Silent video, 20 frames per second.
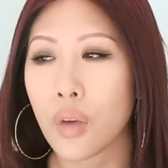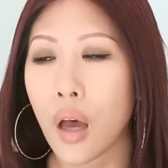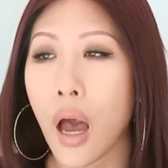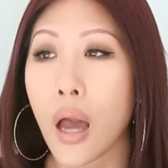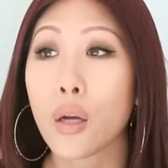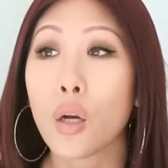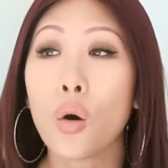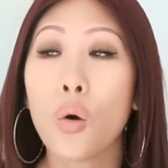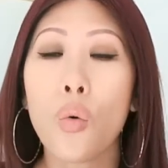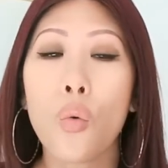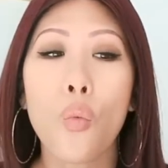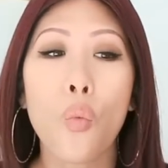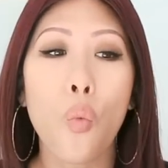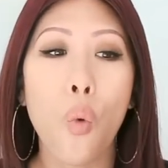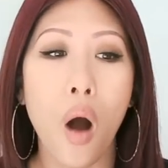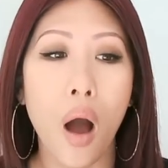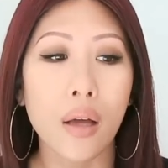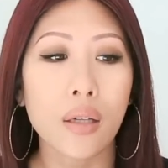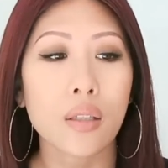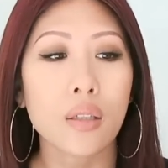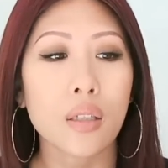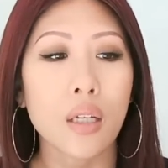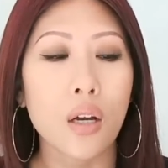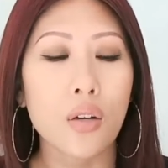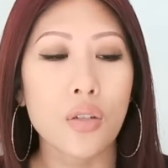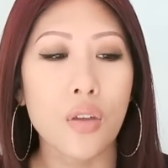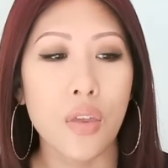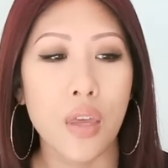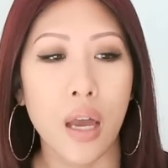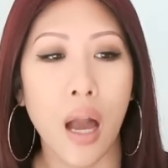I don't want,
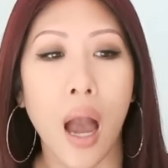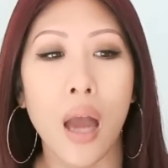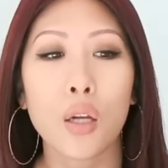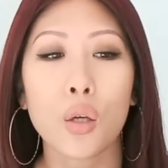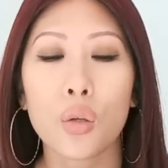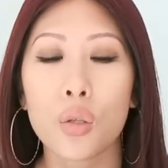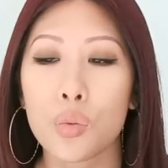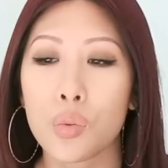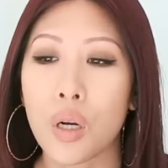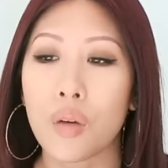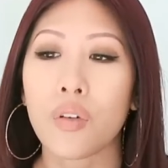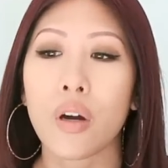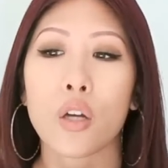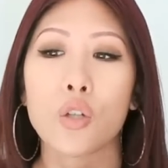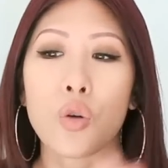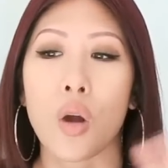here's the thing, I notice whenever I